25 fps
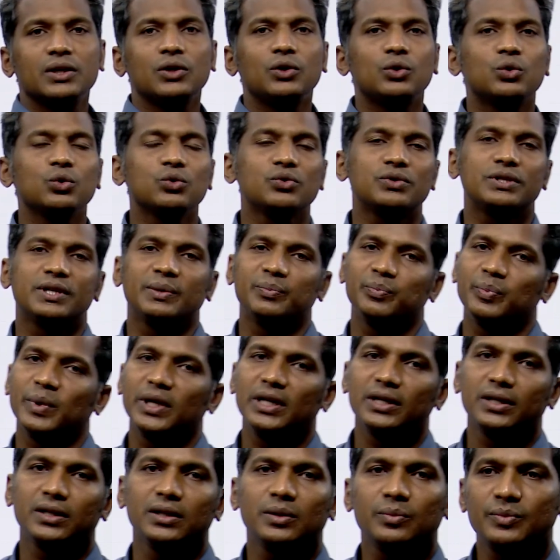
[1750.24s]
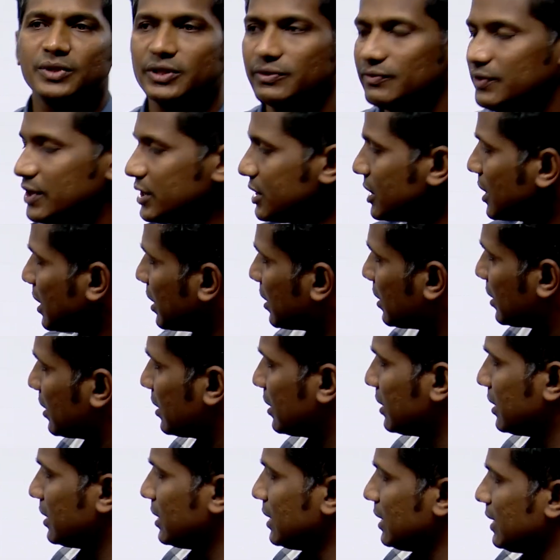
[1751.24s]
two simple terms which are
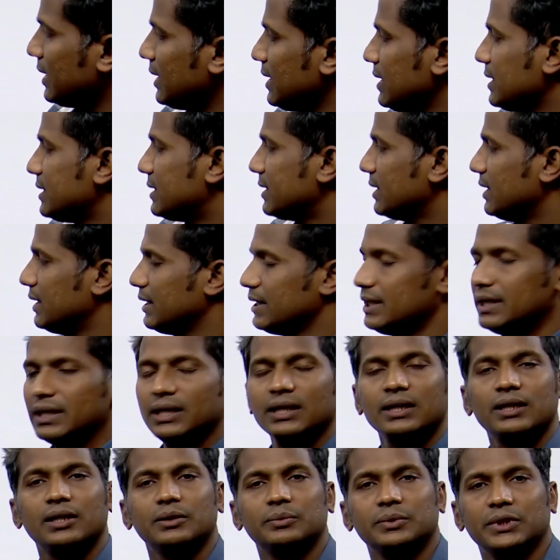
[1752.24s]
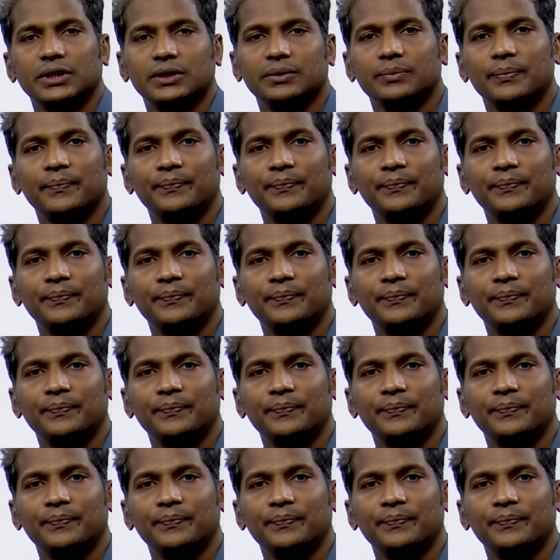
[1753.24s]
easily integrable,